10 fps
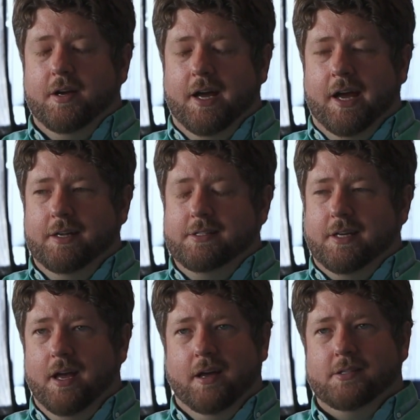And
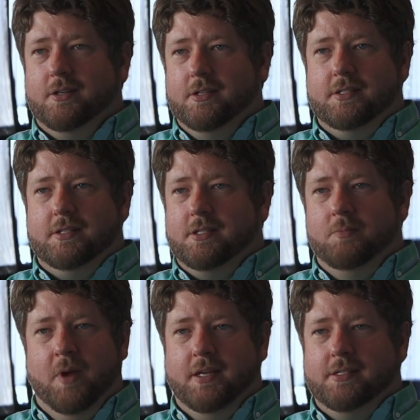so it's
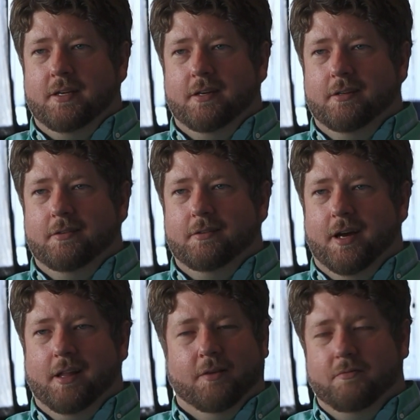amazing, and
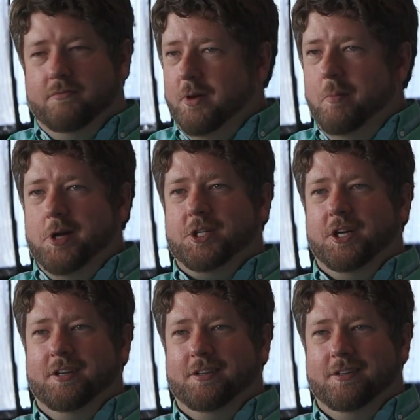I love their
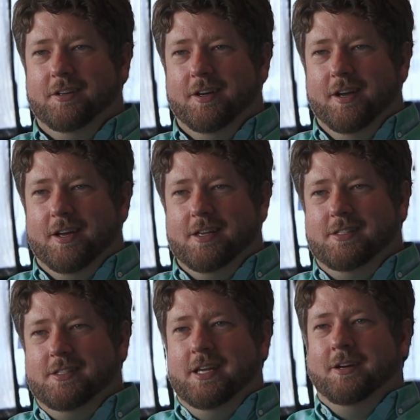mission, and
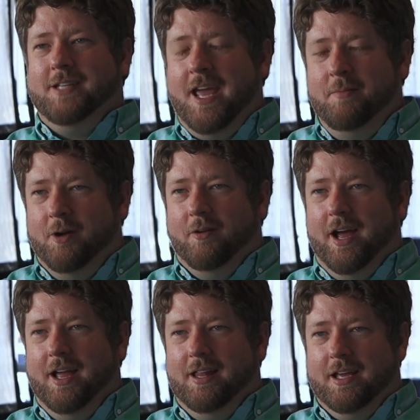because it's entertainment,
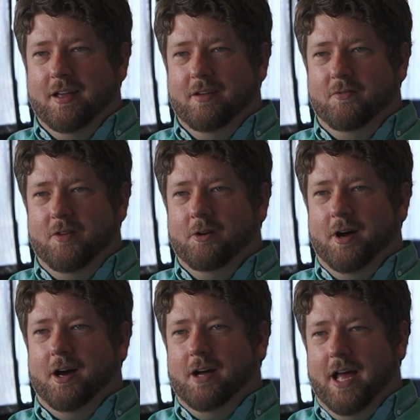right? Like if you
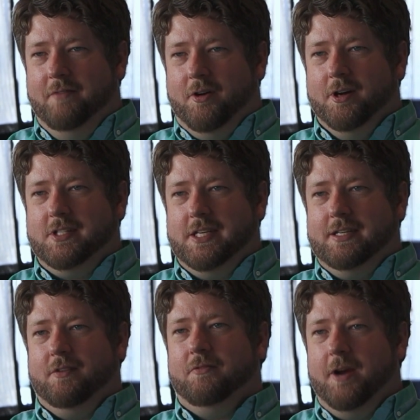don't have
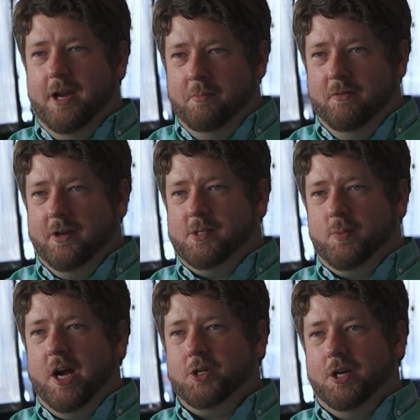artistic freedom of
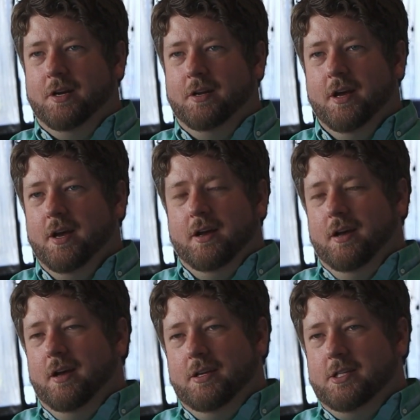expression,
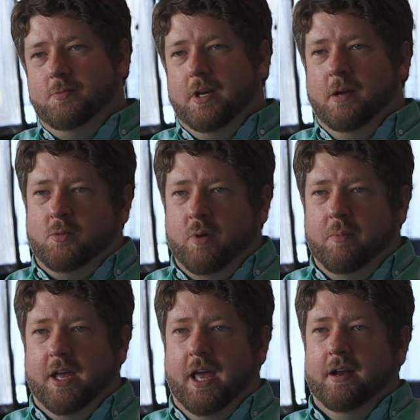it just becomes
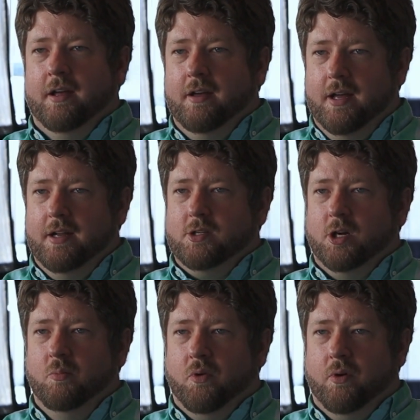propaganda at a
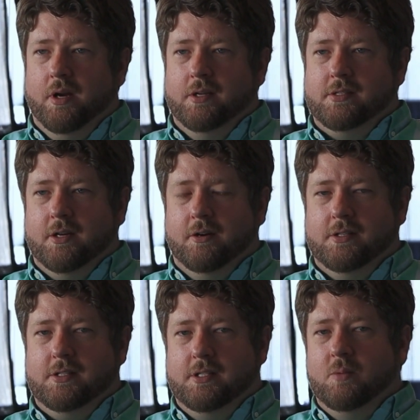certain point. So
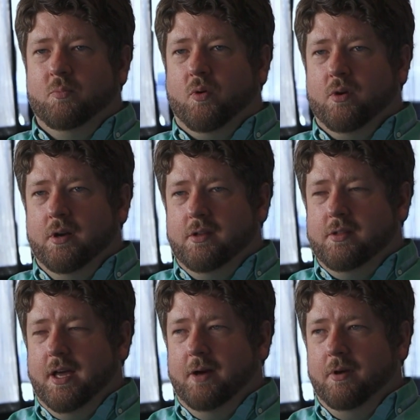it's
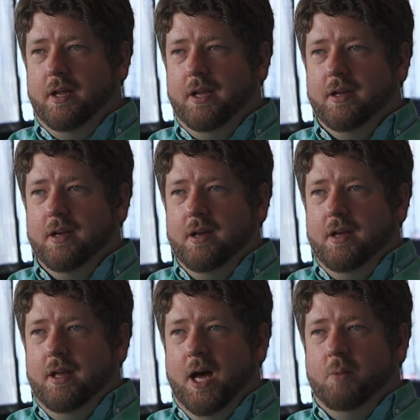important that we
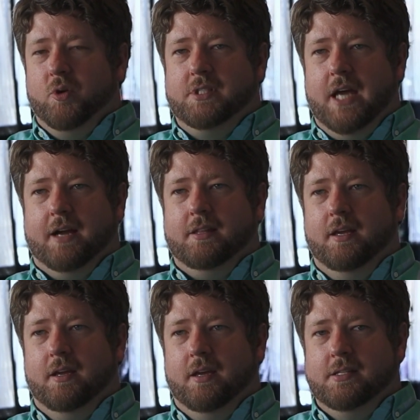help protect
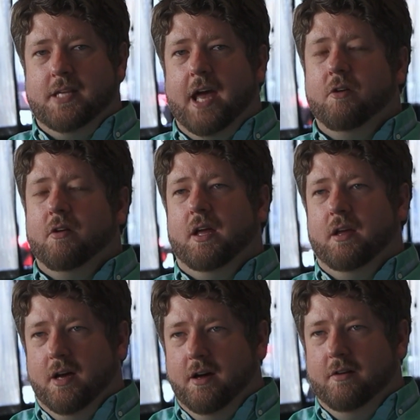the
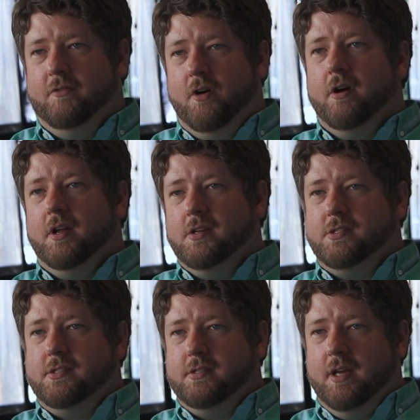integrity of
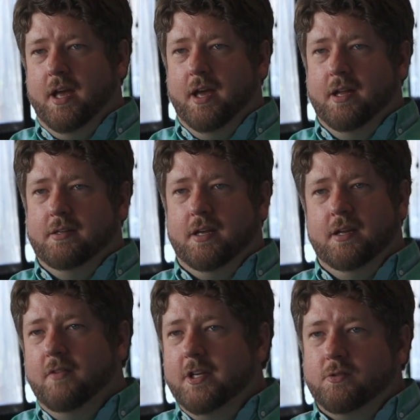artists and
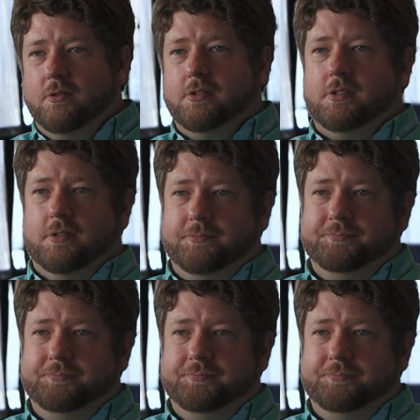individuals.